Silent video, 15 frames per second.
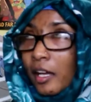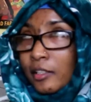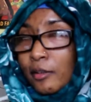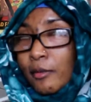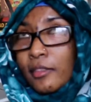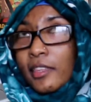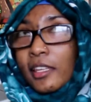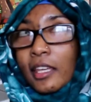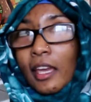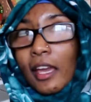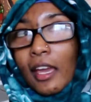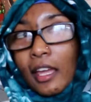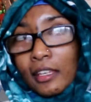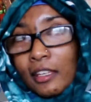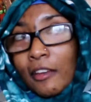I don't think
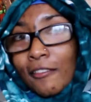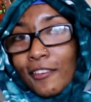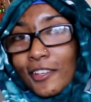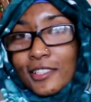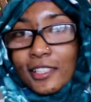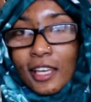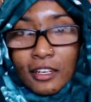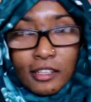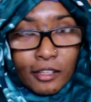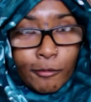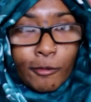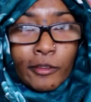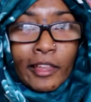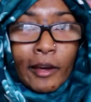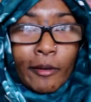any of us can live
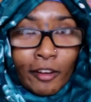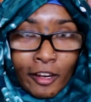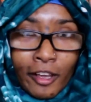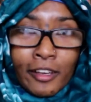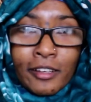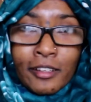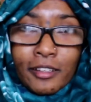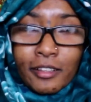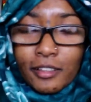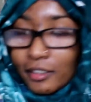without light.